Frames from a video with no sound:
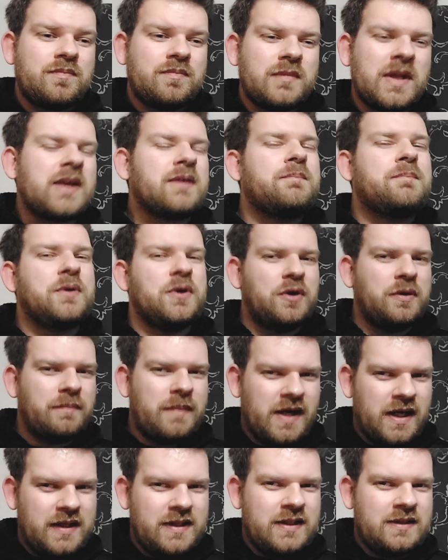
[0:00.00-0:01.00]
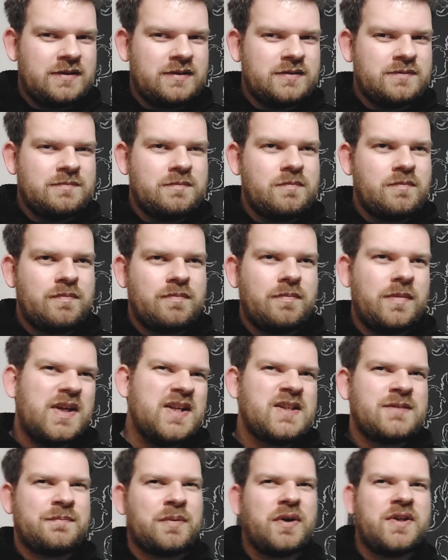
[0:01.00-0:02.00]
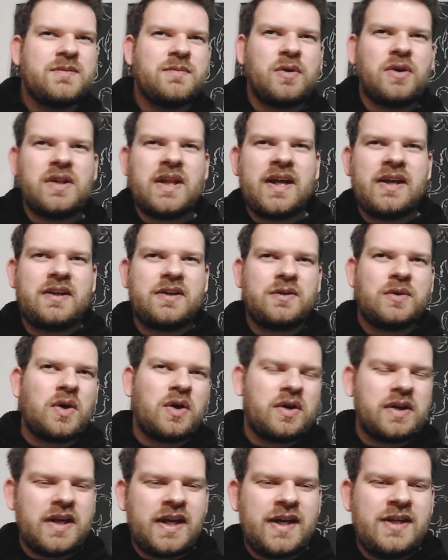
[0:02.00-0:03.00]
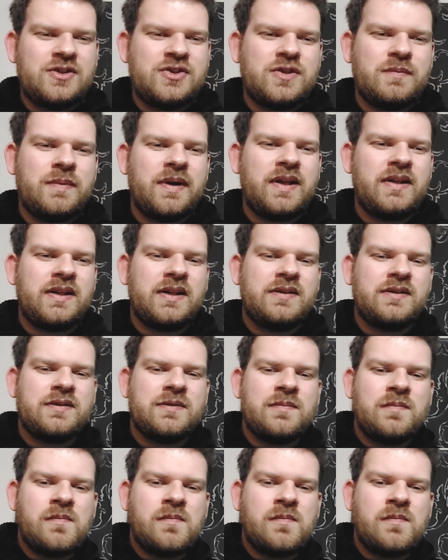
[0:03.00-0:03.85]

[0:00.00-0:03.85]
like pure ballad. INSPO is more like rock, edgy ballad.